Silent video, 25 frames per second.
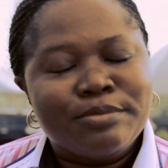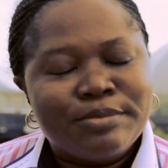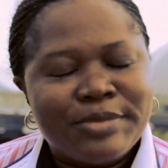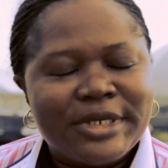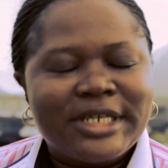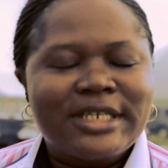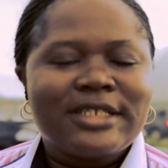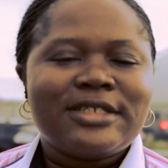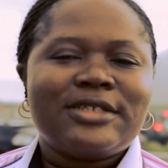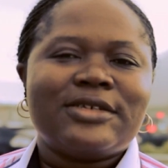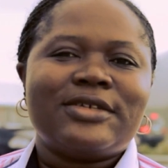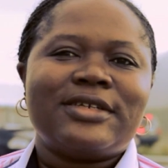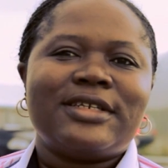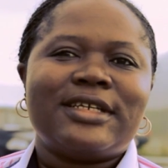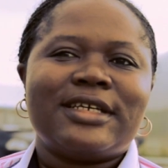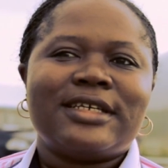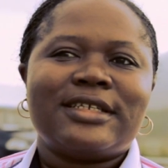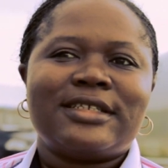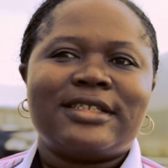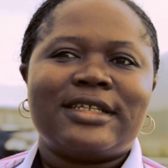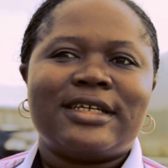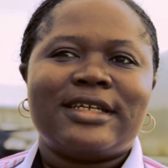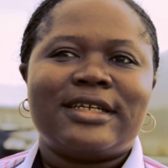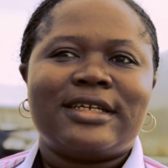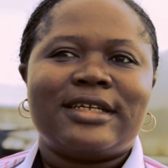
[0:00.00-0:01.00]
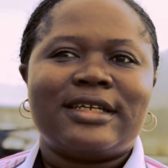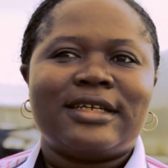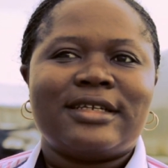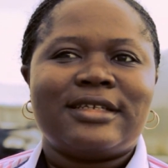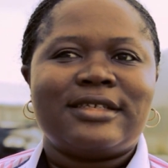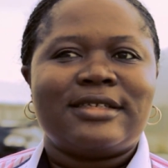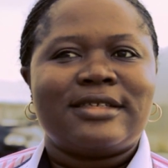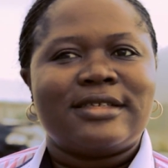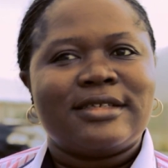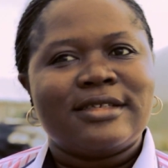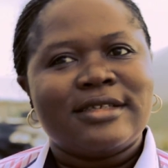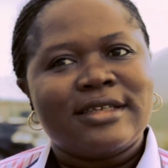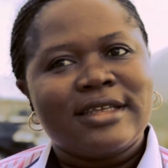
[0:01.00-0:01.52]
based on that standard,
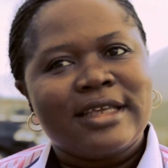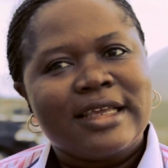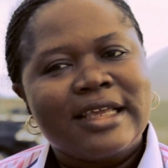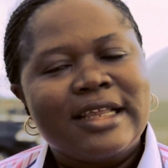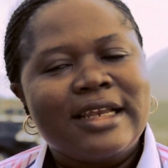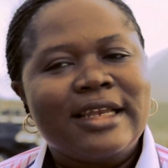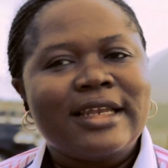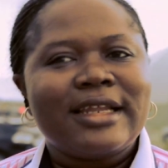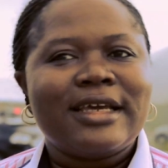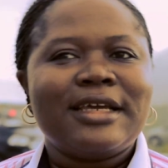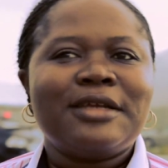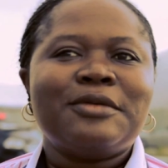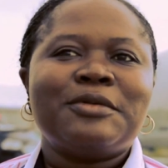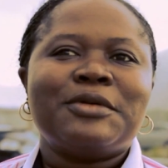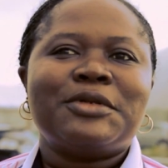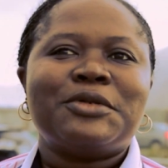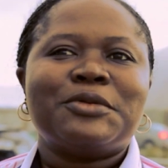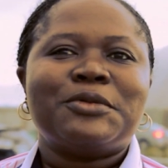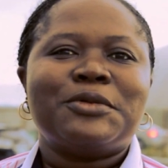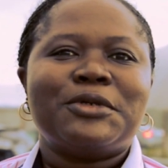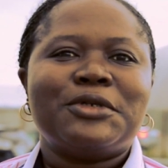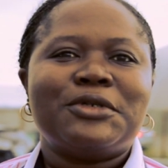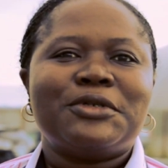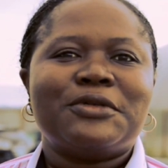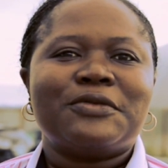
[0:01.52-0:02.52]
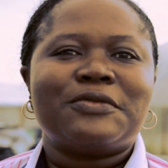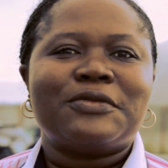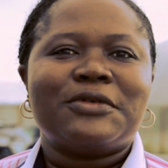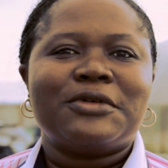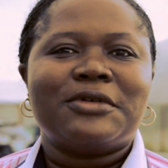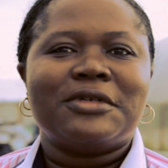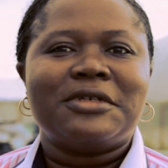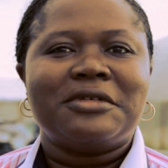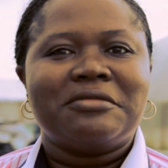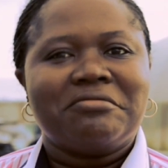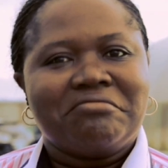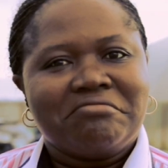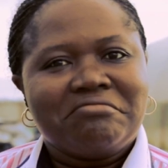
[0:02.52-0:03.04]
in line with the word of
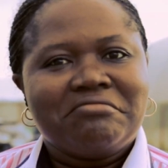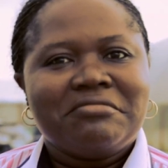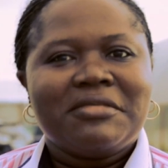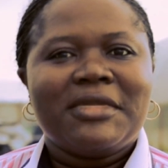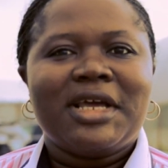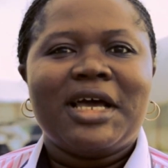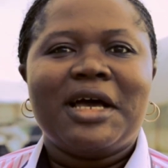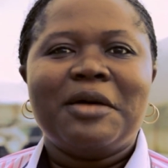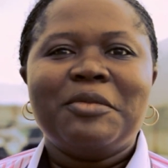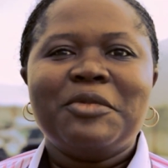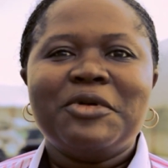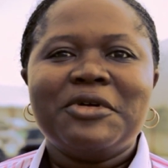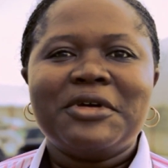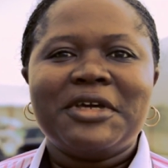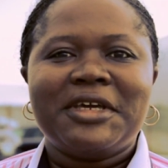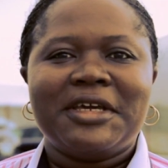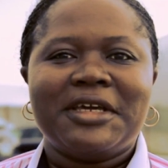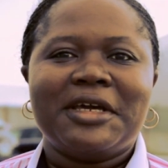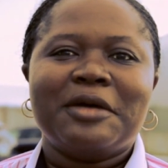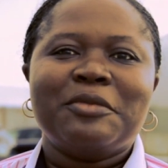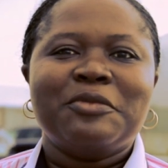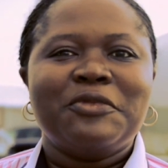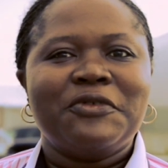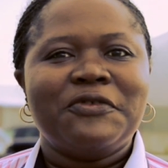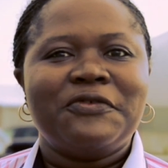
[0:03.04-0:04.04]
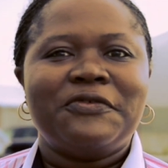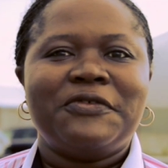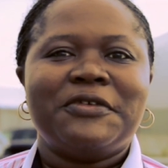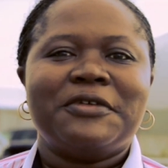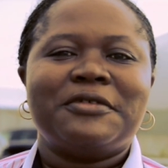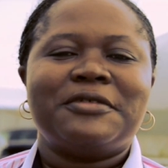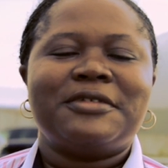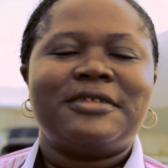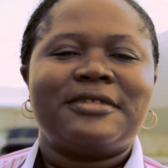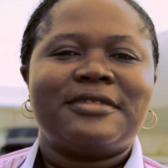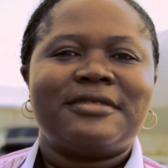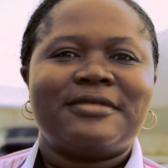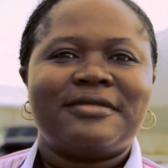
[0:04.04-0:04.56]
God, I'm okay, I'm
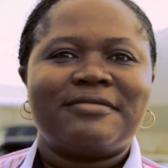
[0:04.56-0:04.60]
fulfilled.